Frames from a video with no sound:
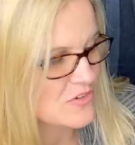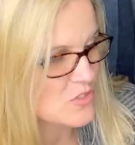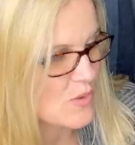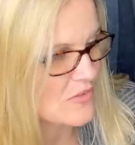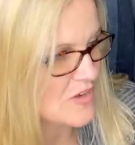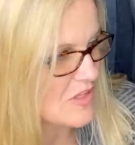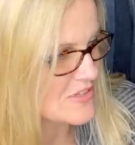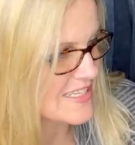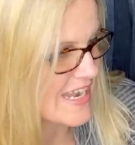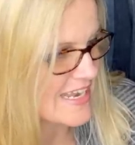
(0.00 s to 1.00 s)
for
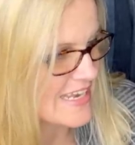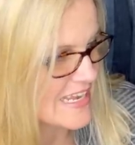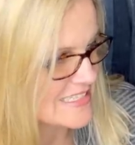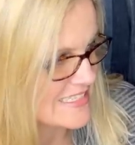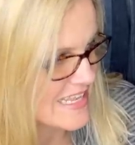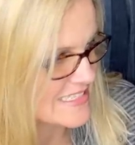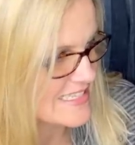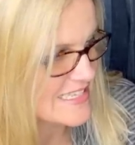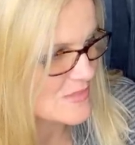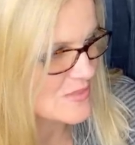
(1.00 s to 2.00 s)
$12.99.
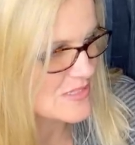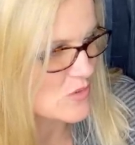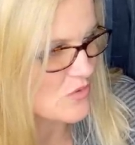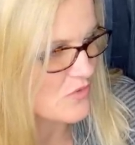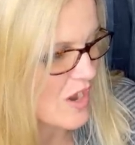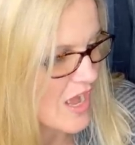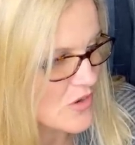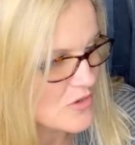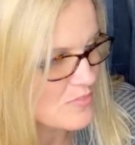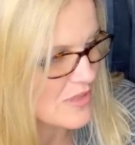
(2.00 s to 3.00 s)
This one sold for
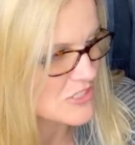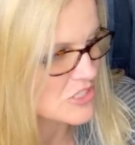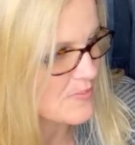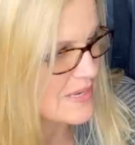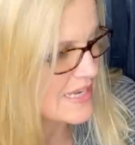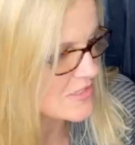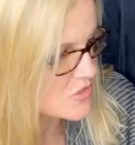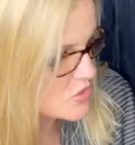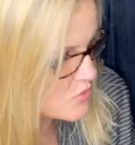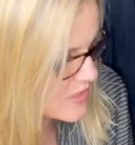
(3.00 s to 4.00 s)
100 plus shipping in
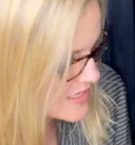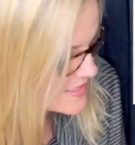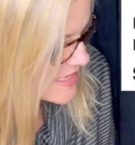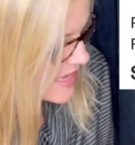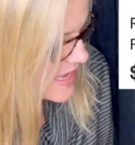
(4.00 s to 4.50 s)
two weeks.